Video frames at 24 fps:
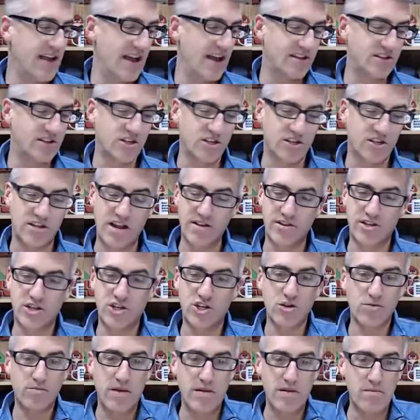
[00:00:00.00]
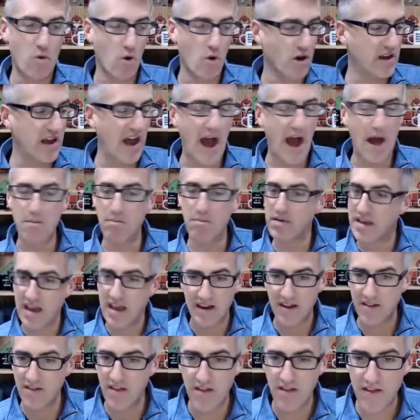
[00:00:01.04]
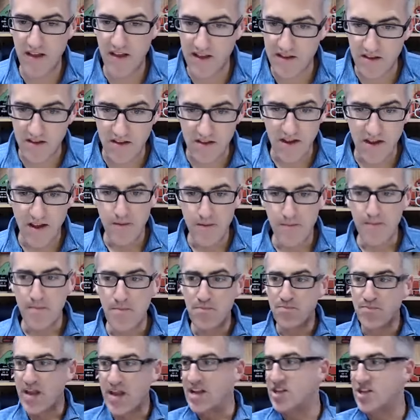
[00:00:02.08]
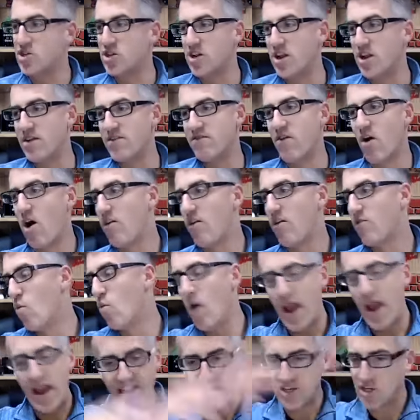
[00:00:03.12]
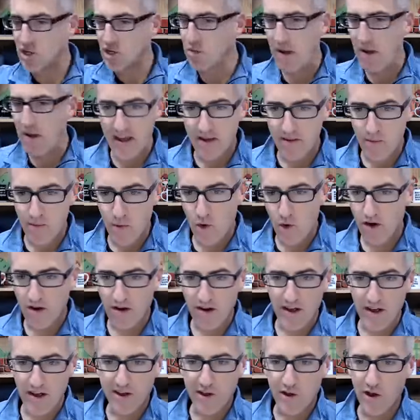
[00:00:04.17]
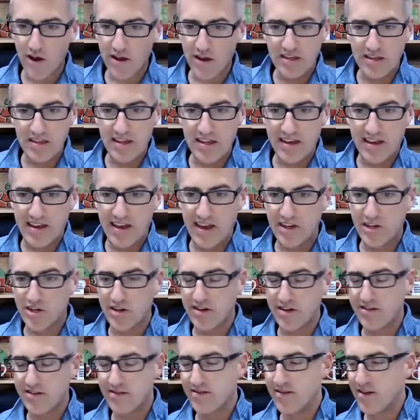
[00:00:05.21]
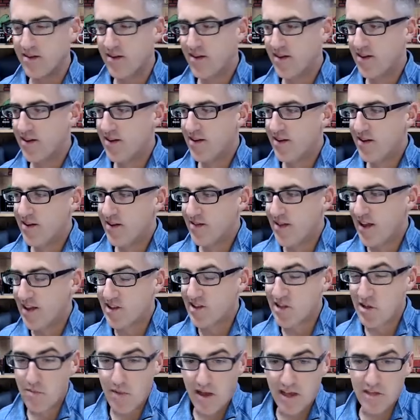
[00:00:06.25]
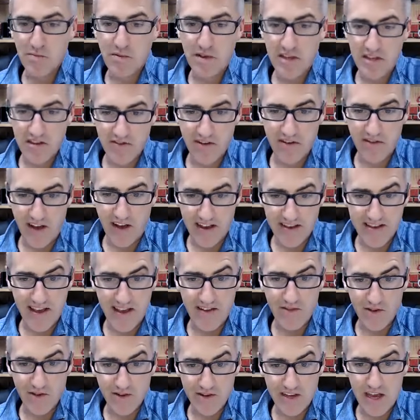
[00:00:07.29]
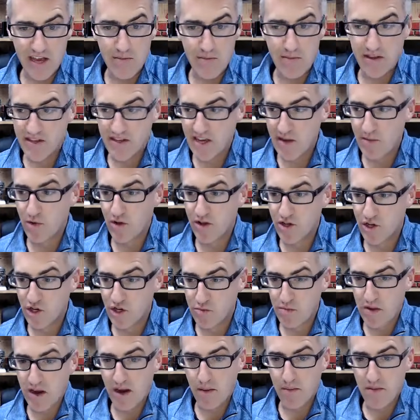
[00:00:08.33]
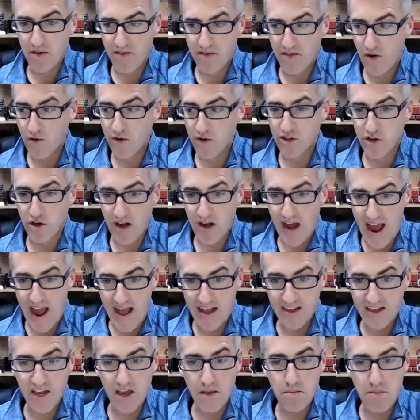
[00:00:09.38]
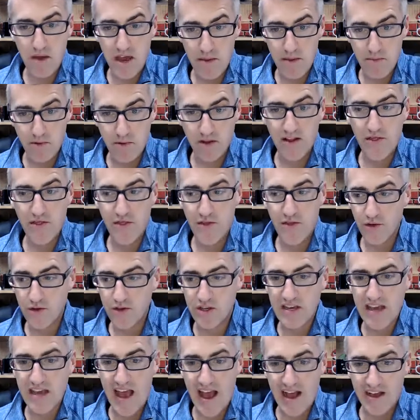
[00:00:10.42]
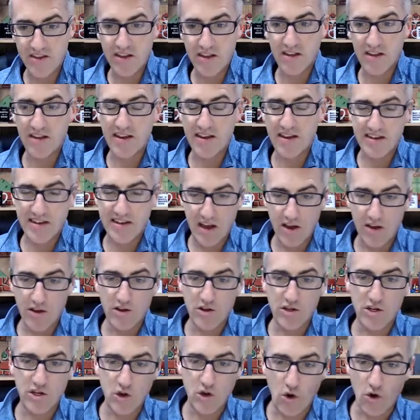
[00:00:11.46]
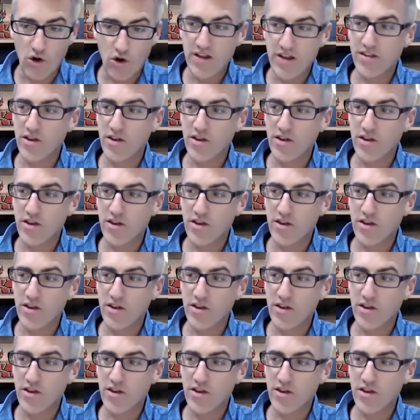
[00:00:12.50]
It should be more complicated than this. It should involve way too many more cooks in the kitchen. That's the best piece of advice ever, is keep it simple and just pick up the phone and start asking people enthusiastically and tell your story.